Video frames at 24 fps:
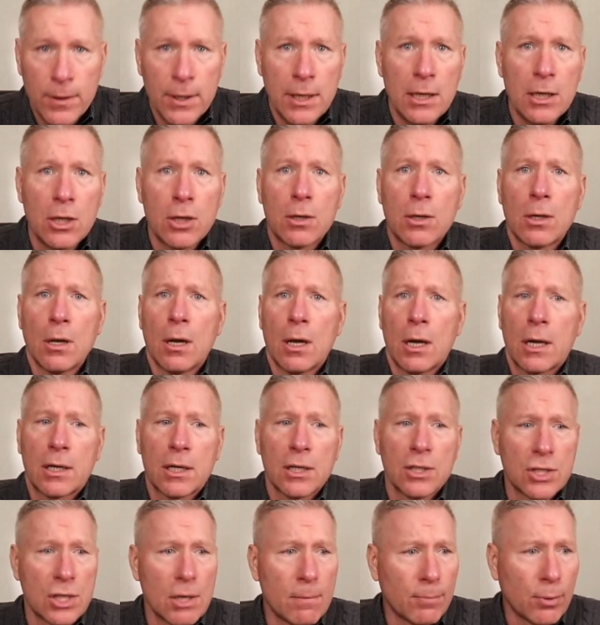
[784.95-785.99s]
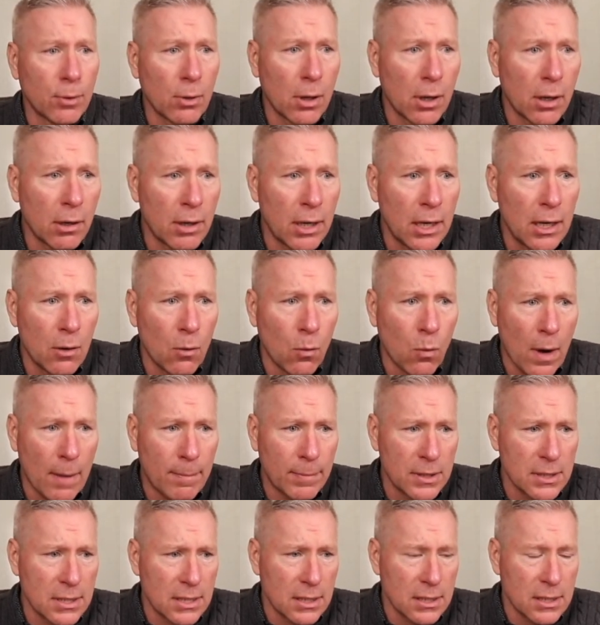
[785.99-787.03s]
the contemporary
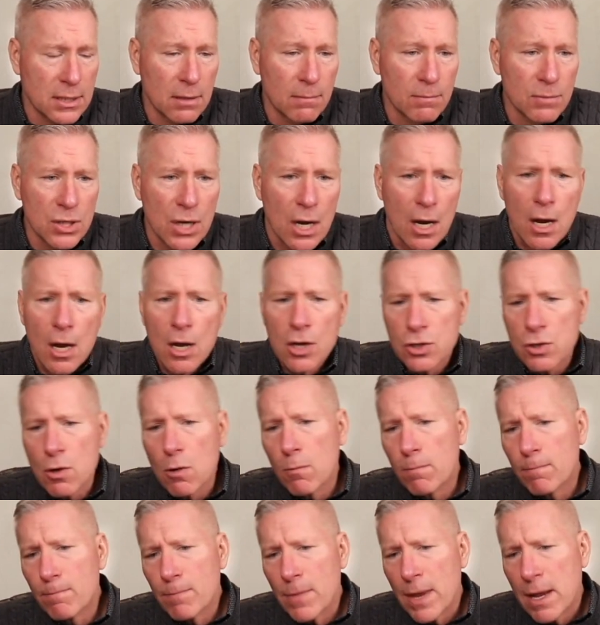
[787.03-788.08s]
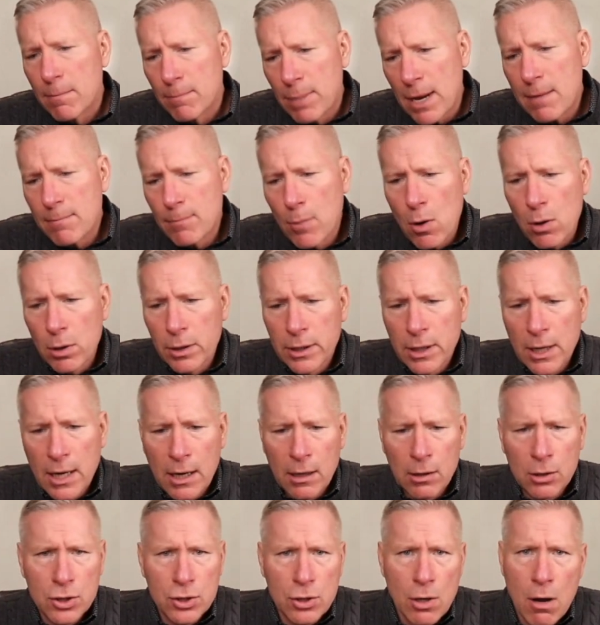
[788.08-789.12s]
weapon systems. So paintball and
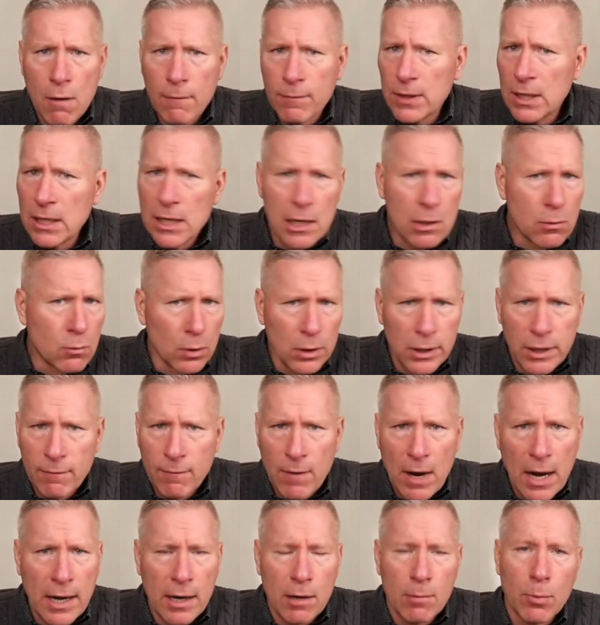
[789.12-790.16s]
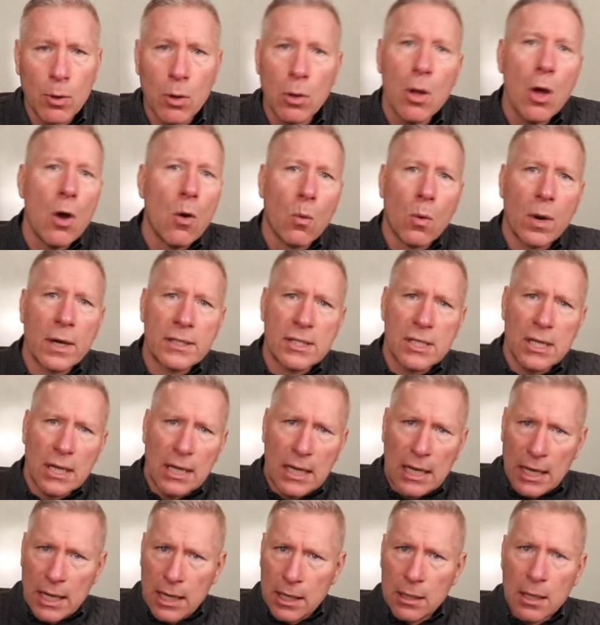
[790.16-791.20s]
airsoft, equally viable. Once
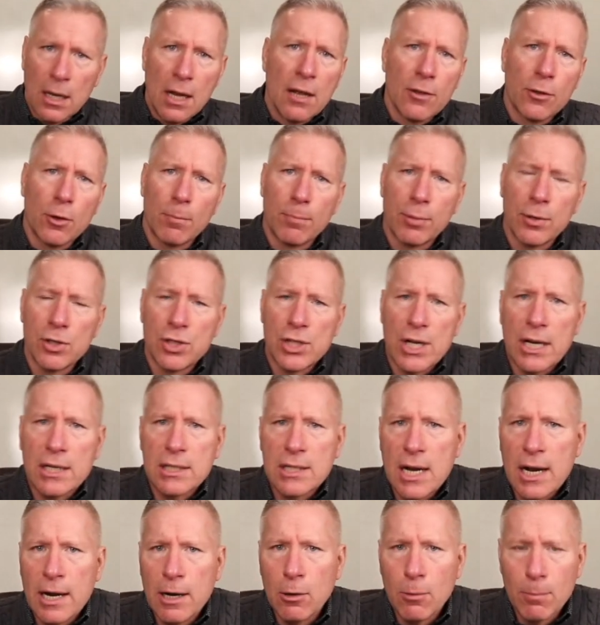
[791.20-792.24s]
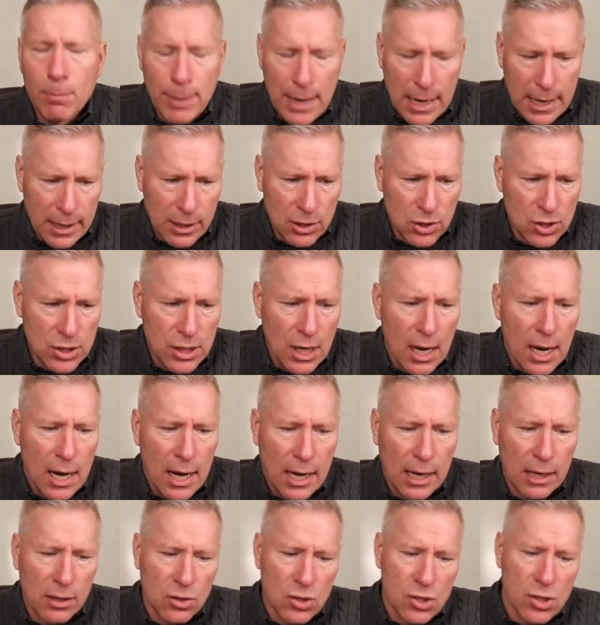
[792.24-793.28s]
again, they're projectile based.
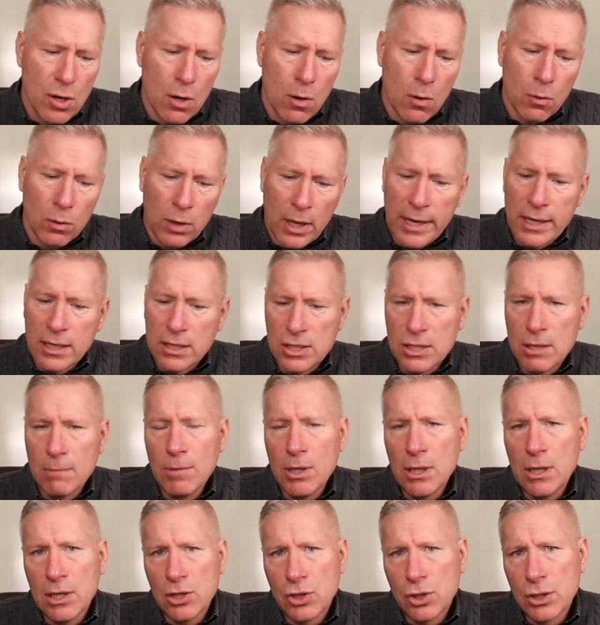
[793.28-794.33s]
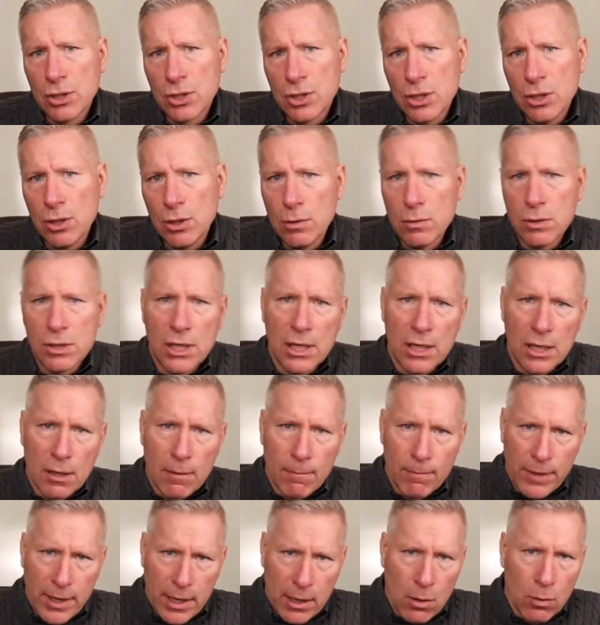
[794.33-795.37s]
And so, like simunitions and
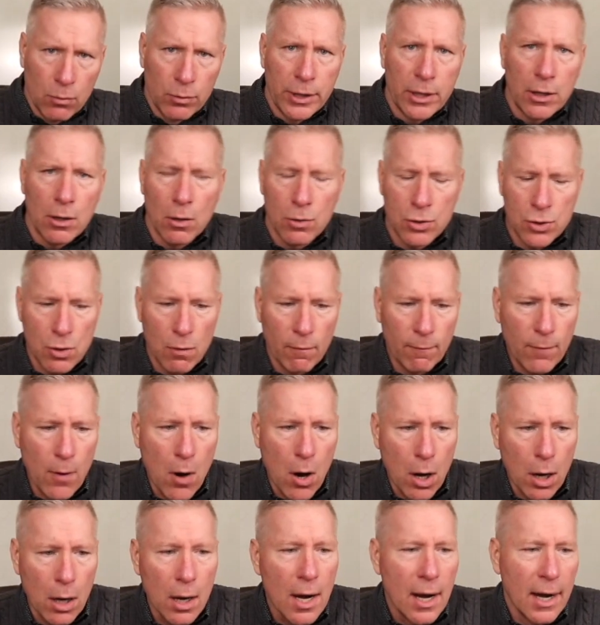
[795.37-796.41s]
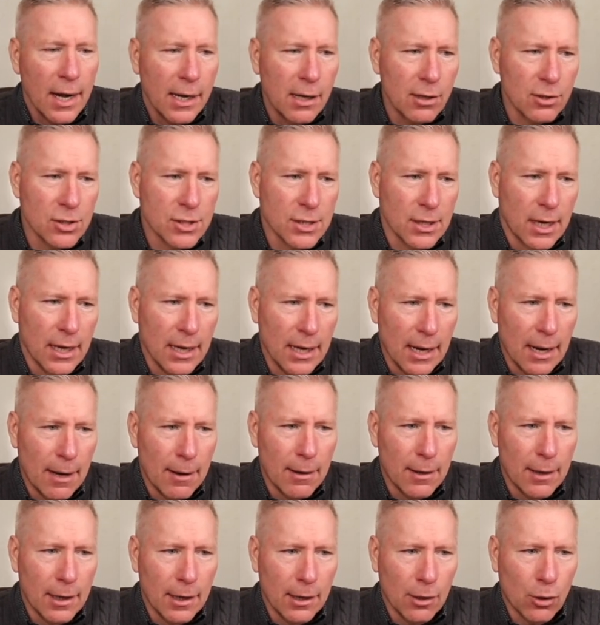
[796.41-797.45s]
UTM, they only go so far. Here's
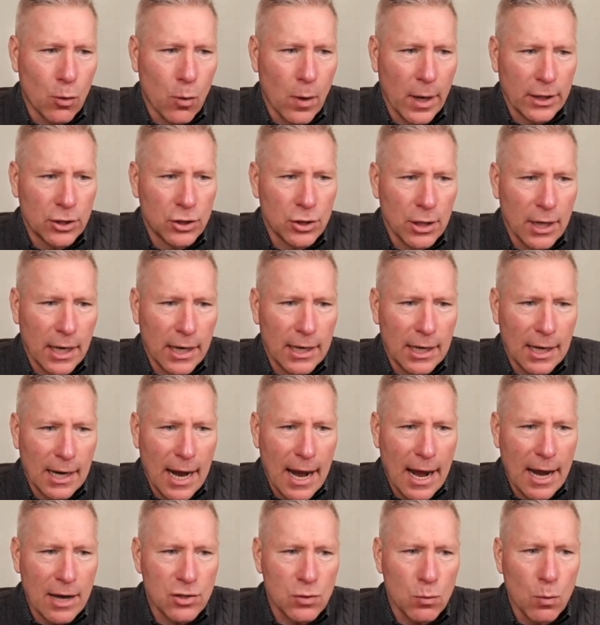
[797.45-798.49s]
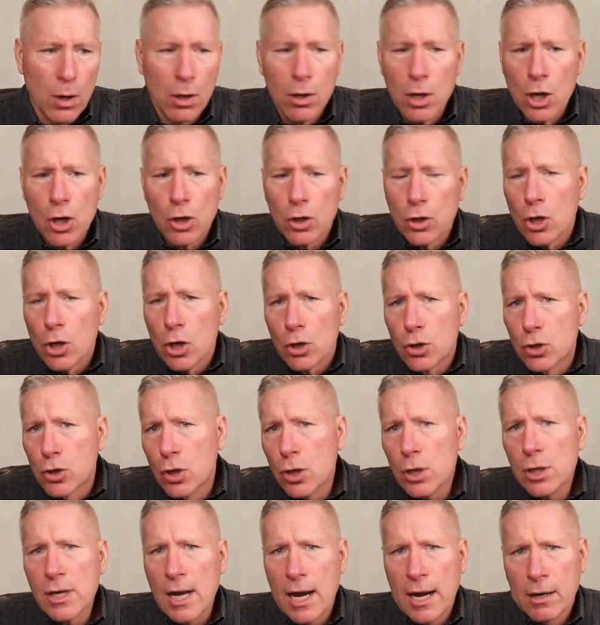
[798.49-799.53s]
a question I get asked. Well,
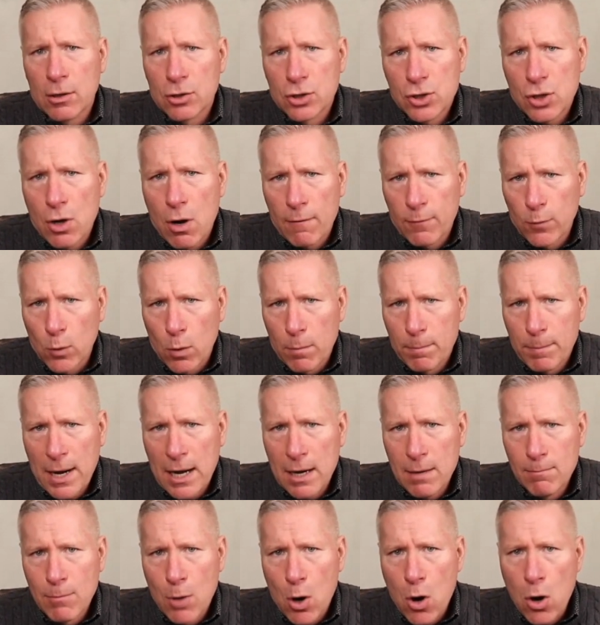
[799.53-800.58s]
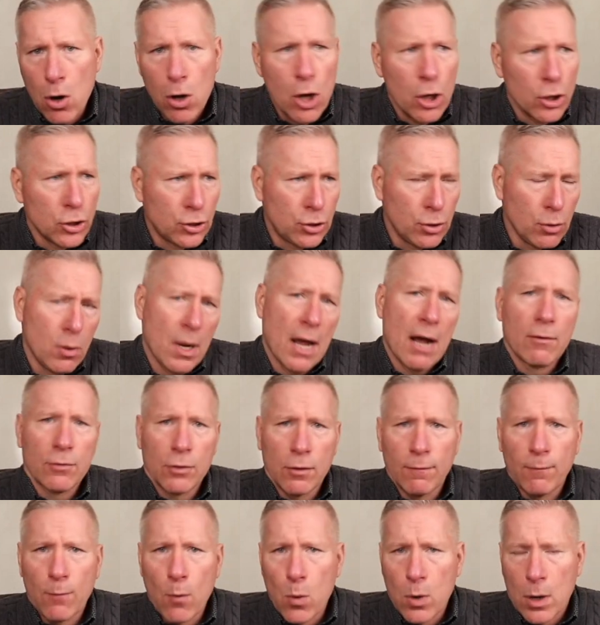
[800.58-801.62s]
could airsoft or paintball shoot out
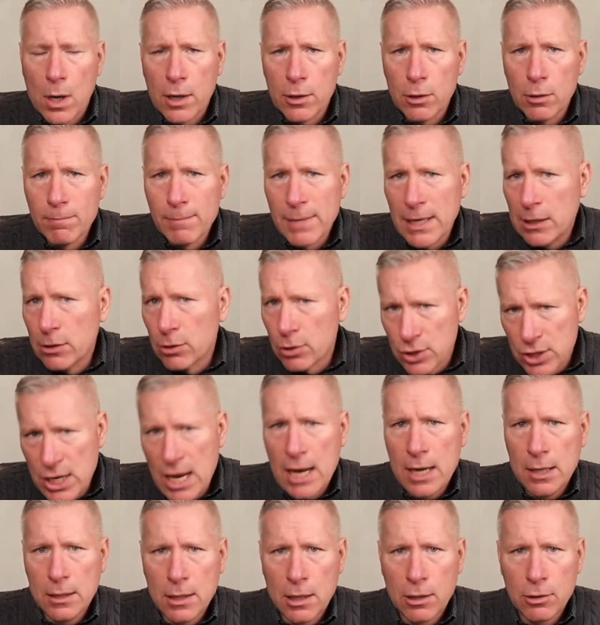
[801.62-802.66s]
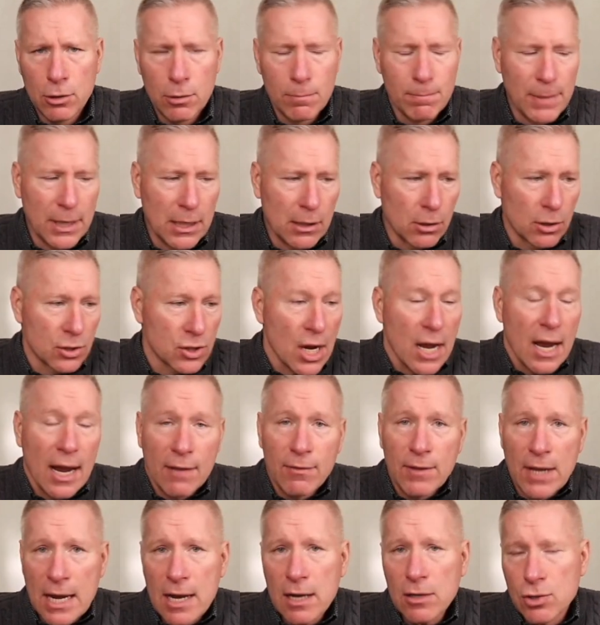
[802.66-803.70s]
to 400 meters, 800 meters?
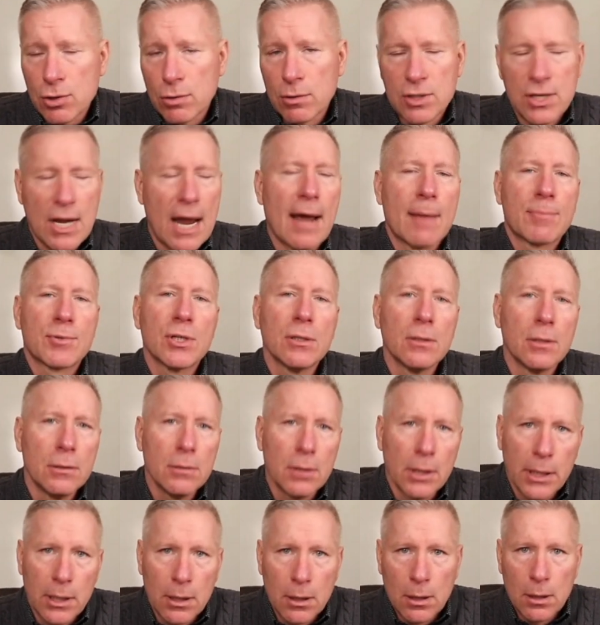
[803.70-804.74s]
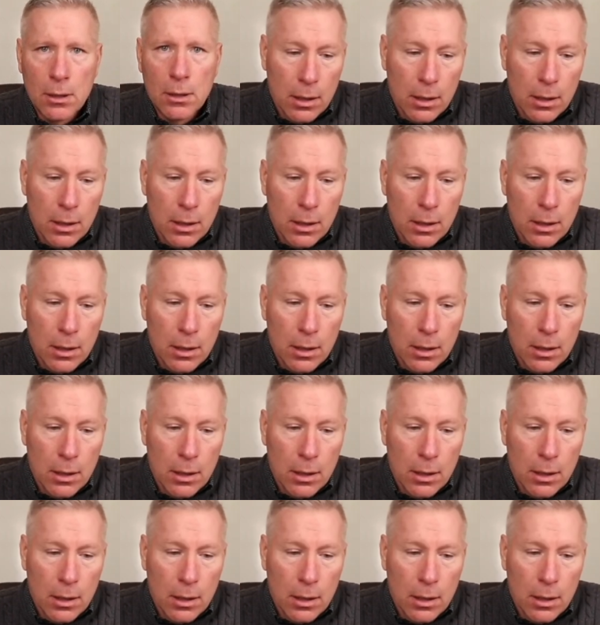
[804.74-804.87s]
And the answer is absolutely.